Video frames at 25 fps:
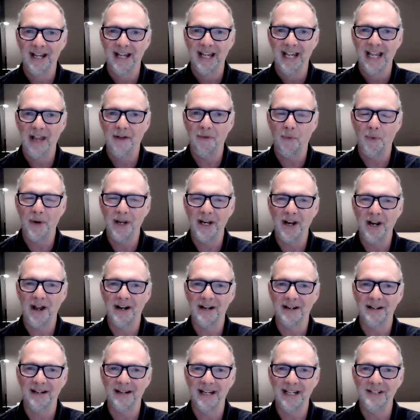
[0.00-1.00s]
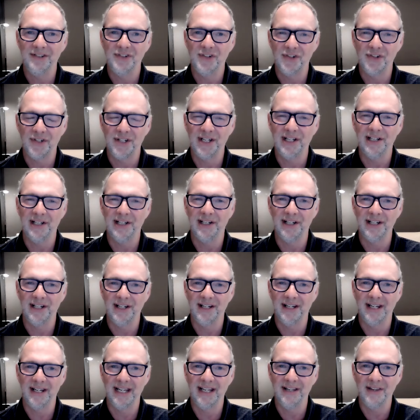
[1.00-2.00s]
if we don't instill in,
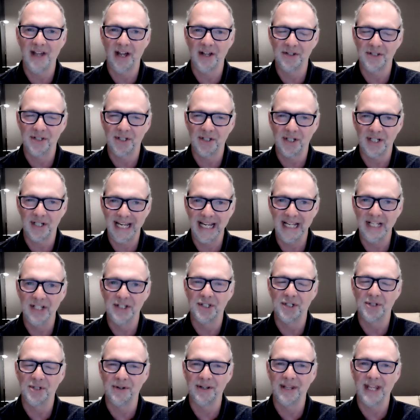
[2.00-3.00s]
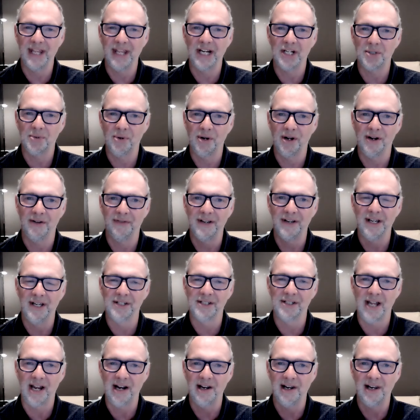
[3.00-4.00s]
in those kids during that 12
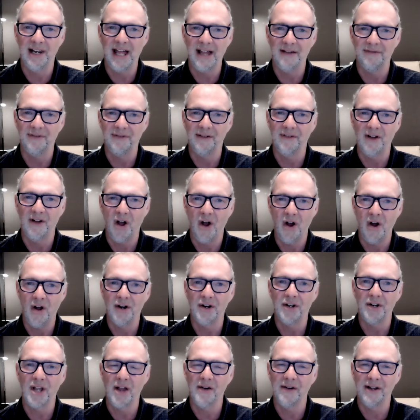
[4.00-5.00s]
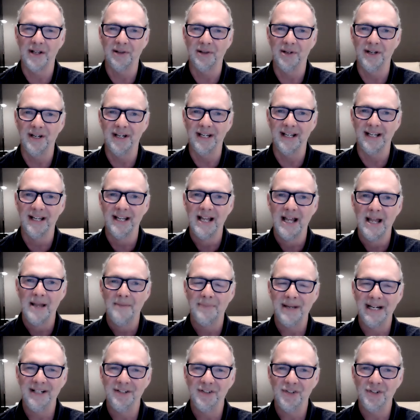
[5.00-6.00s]
years a love of ongoing learning.
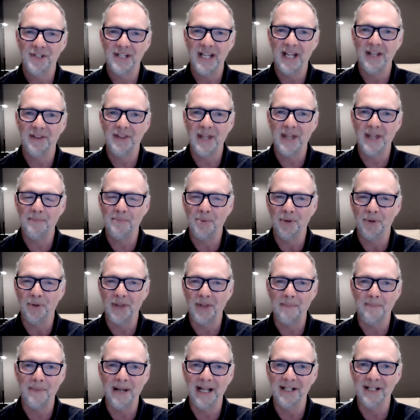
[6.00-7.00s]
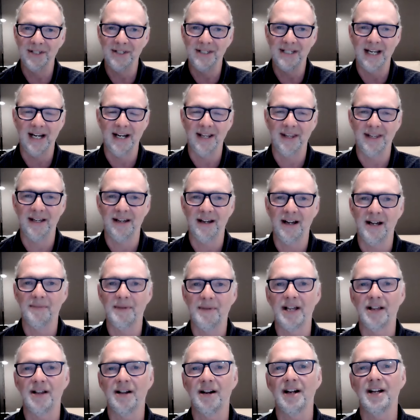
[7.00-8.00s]
But instead, they put their pens down and think, oh
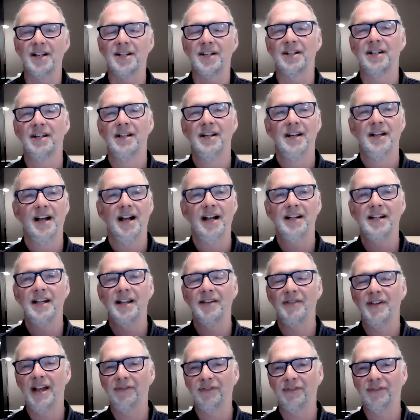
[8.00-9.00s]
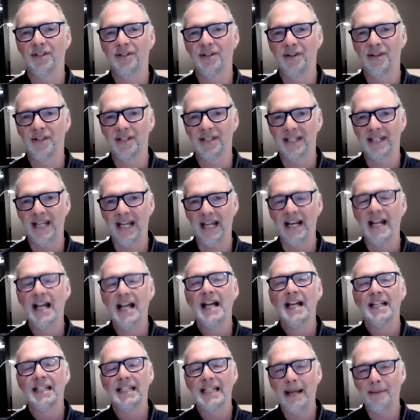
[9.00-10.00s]
my gosh. I never have to do this again.
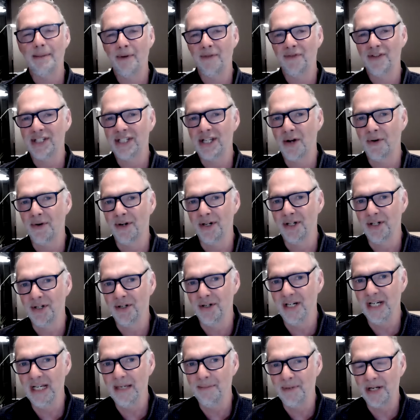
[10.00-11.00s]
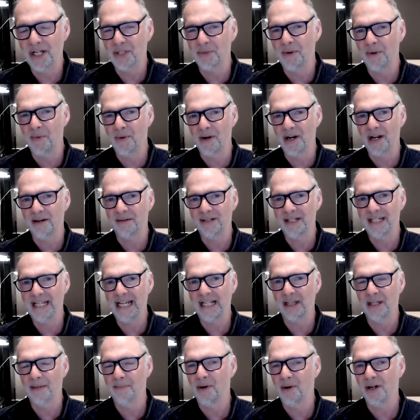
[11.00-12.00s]
Some of us go on to uni because we want to tick
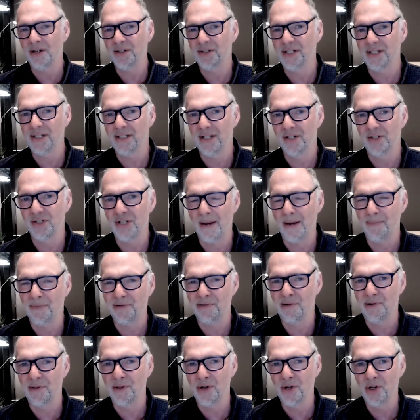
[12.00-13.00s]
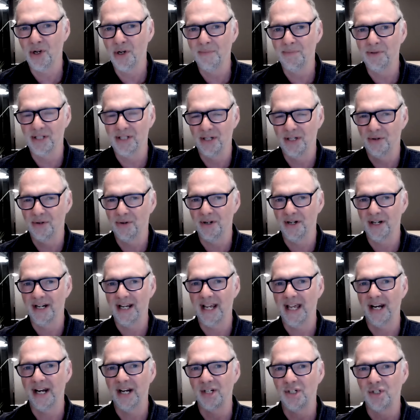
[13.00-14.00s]
the boxes and jump through the hoops in order to
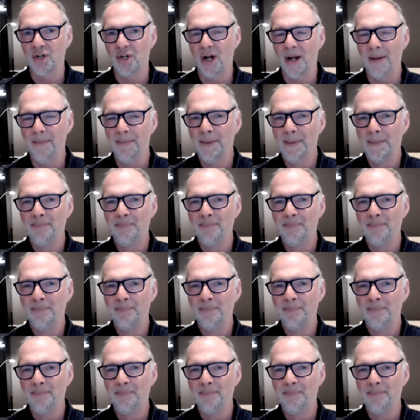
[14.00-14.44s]
get a job